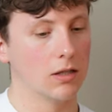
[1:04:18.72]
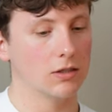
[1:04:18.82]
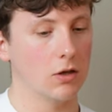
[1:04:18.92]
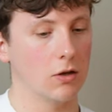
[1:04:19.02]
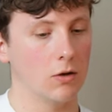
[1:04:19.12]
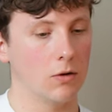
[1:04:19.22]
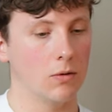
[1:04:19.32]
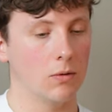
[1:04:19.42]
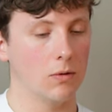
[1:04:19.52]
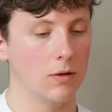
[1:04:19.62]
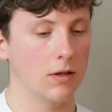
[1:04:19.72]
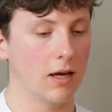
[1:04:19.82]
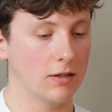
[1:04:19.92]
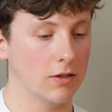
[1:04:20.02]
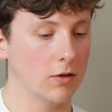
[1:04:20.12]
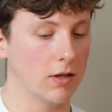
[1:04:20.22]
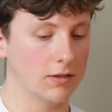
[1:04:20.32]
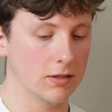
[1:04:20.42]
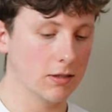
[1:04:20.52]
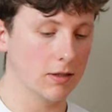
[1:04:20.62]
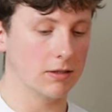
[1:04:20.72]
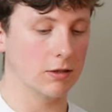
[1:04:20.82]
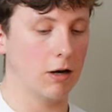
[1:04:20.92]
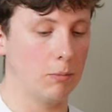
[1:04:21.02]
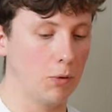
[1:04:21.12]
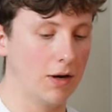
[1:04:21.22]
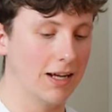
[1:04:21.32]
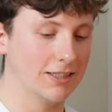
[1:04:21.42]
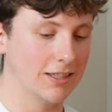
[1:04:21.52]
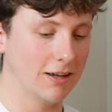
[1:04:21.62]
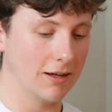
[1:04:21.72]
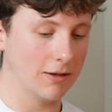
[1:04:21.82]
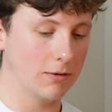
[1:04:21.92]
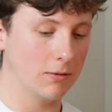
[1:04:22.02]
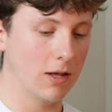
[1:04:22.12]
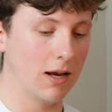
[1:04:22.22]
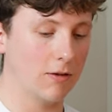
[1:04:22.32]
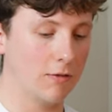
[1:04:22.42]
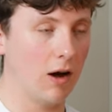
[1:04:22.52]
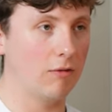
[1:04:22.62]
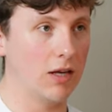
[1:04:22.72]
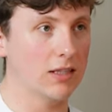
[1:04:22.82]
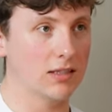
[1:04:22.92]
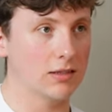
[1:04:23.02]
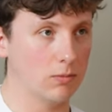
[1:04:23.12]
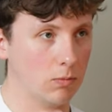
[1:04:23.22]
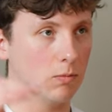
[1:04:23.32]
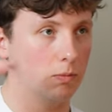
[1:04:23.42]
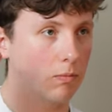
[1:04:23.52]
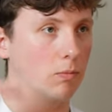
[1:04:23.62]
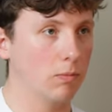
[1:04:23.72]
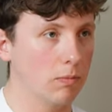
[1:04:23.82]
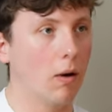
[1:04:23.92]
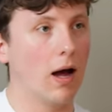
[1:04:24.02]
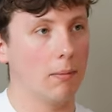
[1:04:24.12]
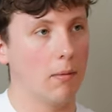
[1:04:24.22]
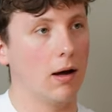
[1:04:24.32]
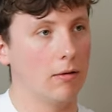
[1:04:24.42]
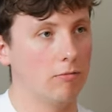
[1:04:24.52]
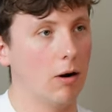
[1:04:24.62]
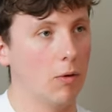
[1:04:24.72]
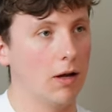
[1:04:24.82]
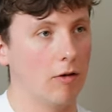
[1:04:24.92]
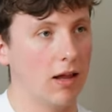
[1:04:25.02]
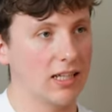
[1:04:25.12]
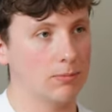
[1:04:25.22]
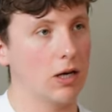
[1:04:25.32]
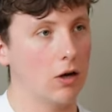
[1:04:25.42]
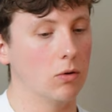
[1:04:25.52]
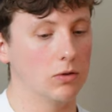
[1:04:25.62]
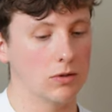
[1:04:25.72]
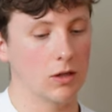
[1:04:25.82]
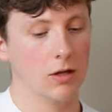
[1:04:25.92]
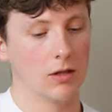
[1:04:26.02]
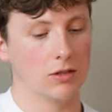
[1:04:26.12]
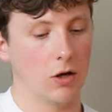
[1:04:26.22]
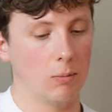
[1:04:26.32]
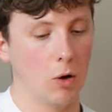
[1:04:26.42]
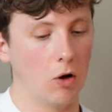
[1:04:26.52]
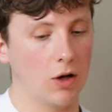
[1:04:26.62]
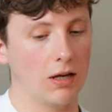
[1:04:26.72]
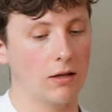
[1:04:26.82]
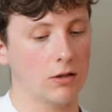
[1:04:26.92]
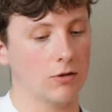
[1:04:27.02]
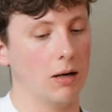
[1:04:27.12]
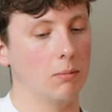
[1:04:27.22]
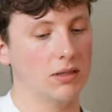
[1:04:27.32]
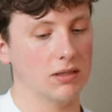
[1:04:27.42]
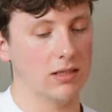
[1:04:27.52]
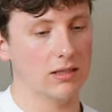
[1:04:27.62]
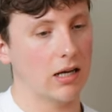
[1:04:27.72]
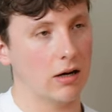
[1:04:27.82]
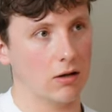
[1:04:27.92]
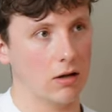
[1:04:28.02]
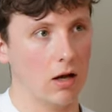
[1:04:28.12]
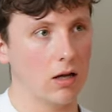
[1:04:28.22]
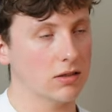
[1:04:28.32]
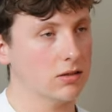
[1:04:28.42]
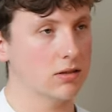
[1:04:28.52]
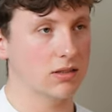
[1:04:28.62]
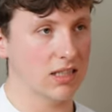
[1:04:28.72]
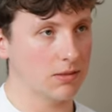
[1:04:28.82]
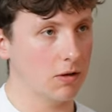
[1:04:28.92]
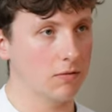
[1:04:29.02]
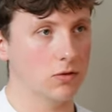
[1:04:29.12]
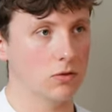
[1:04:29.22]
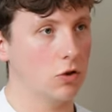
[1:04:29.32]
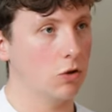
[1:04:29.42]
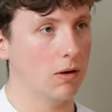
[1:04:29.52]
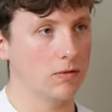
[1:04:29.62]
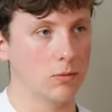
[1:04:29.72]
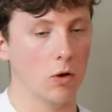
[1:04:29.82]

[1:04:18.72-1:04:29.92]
So, yeah, so it's a great point. Actually, yeah. Like the next 5 years is my runway, right? That's my goals. So I'm not looking at creating businesses that are going to last 6 months or 2 months.